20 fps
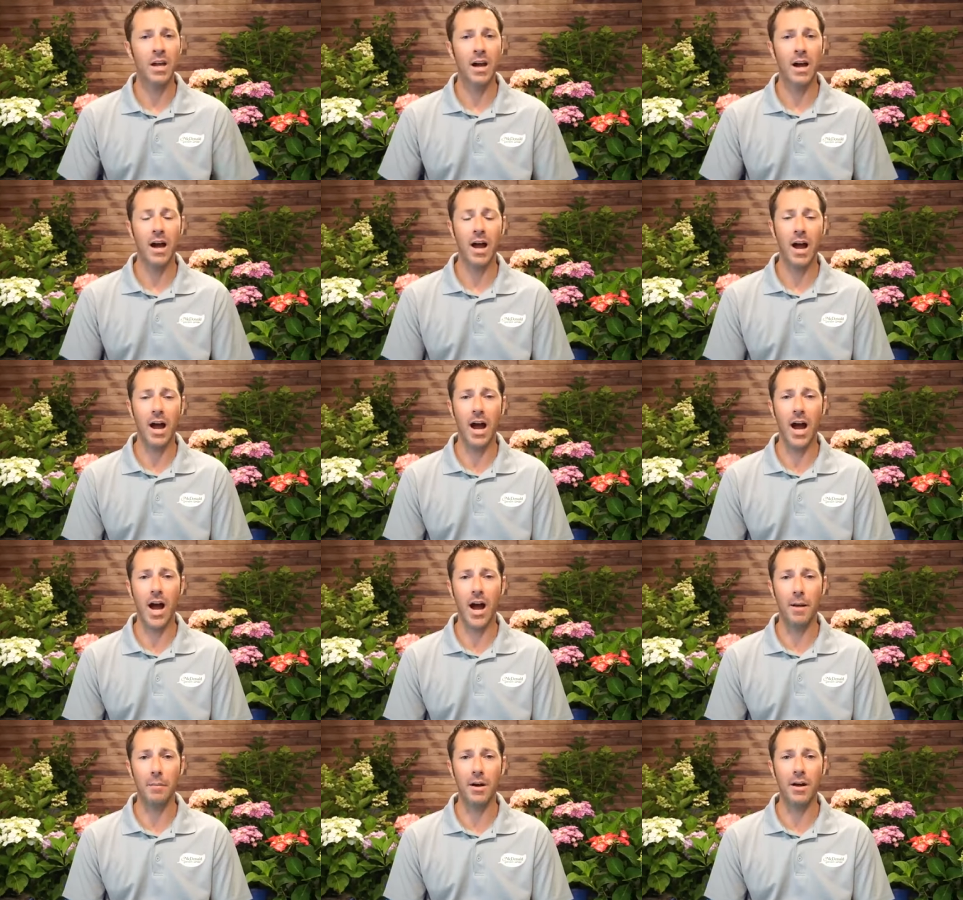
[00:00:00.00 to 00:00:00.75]

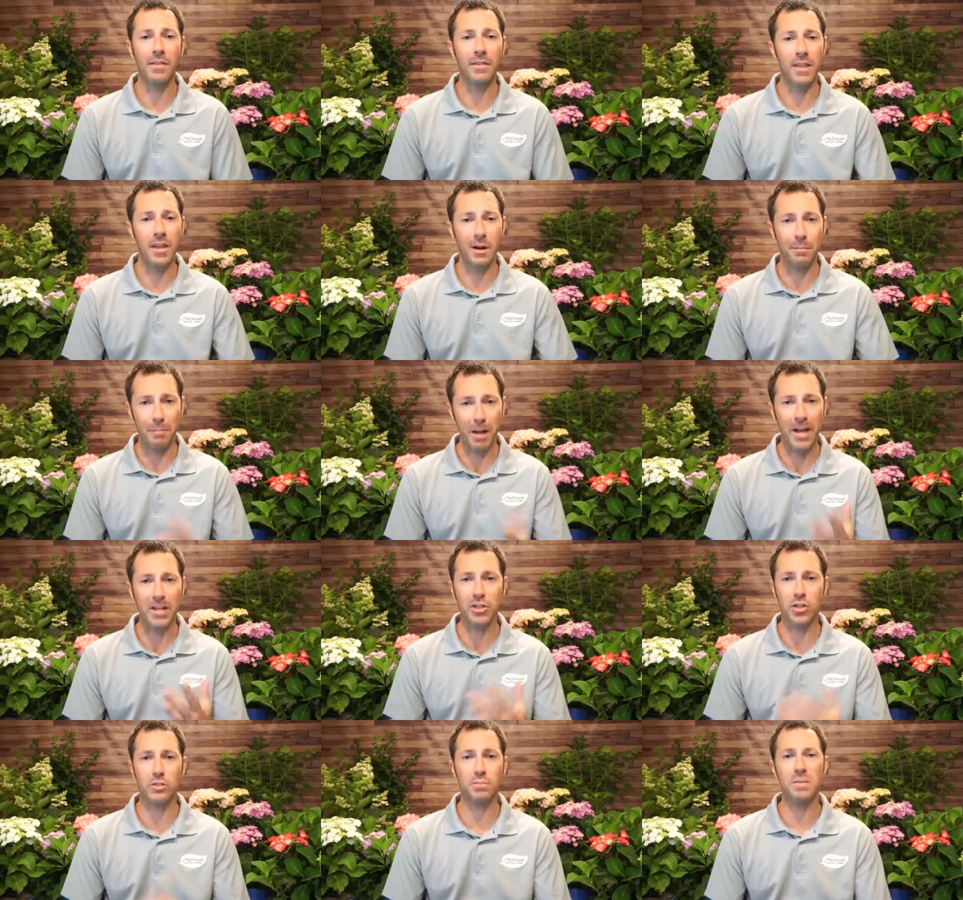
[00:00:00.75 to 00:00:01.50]
um, then it
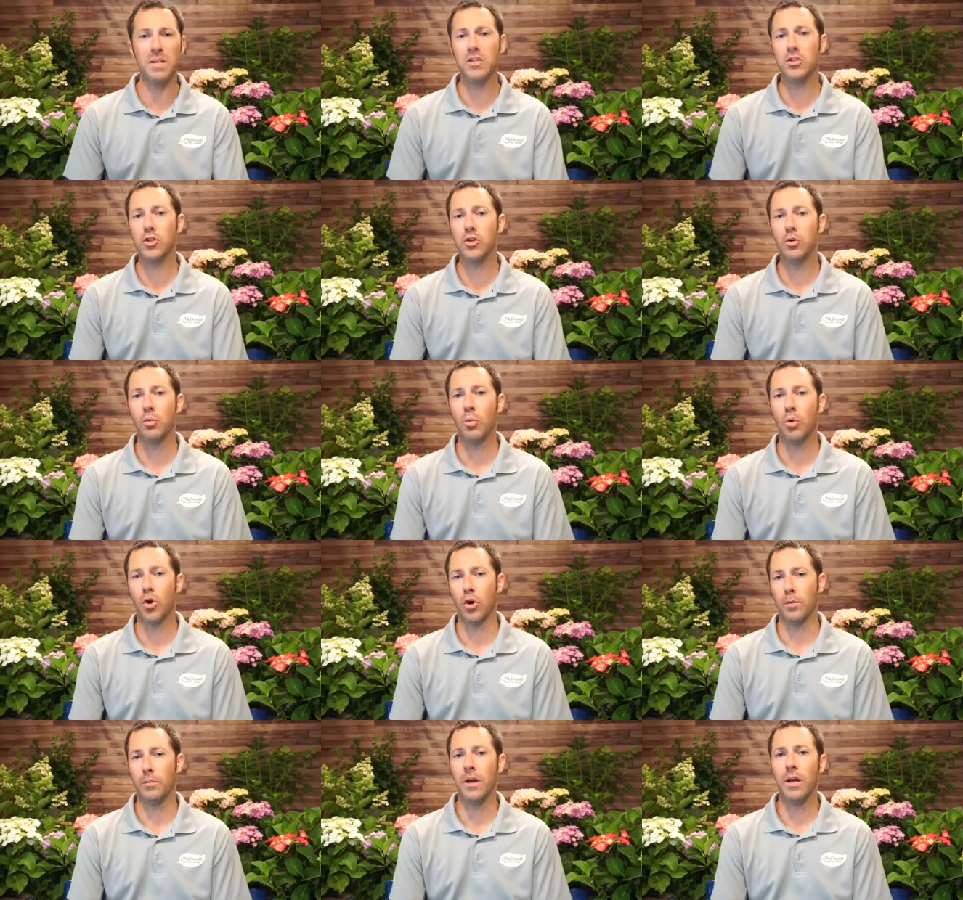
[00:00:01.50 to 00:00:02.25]
might just be too
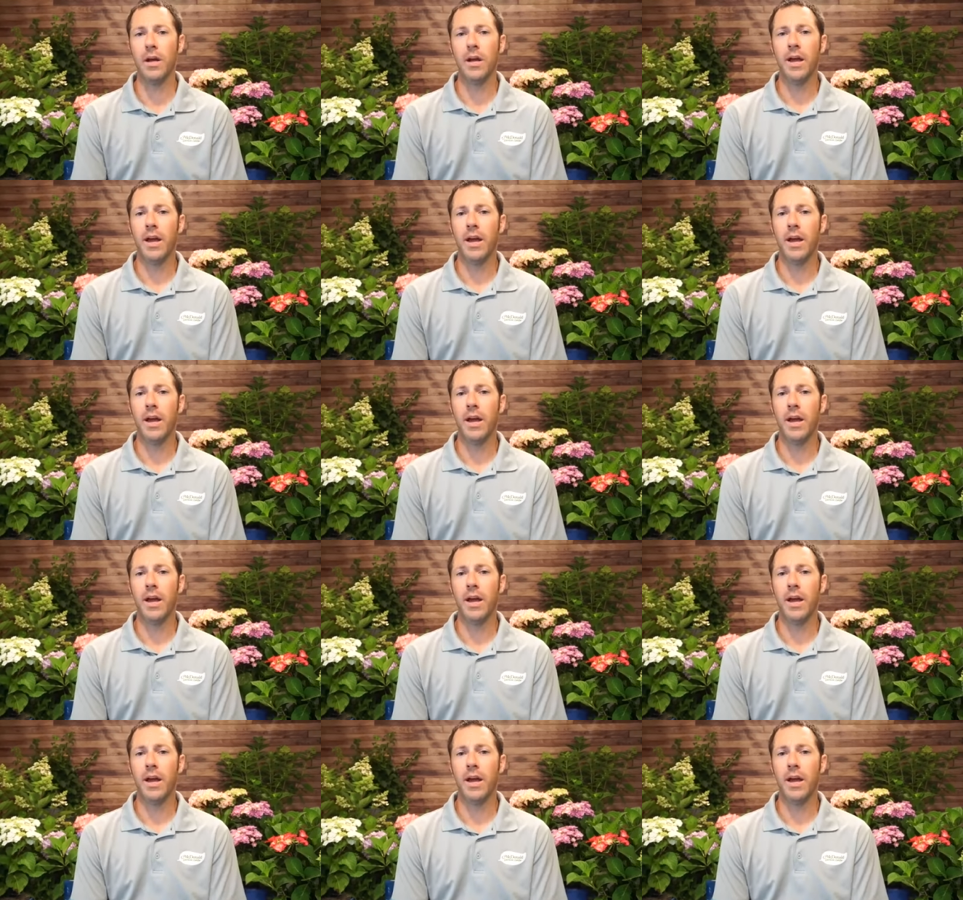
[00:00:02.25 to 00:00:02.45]
warm.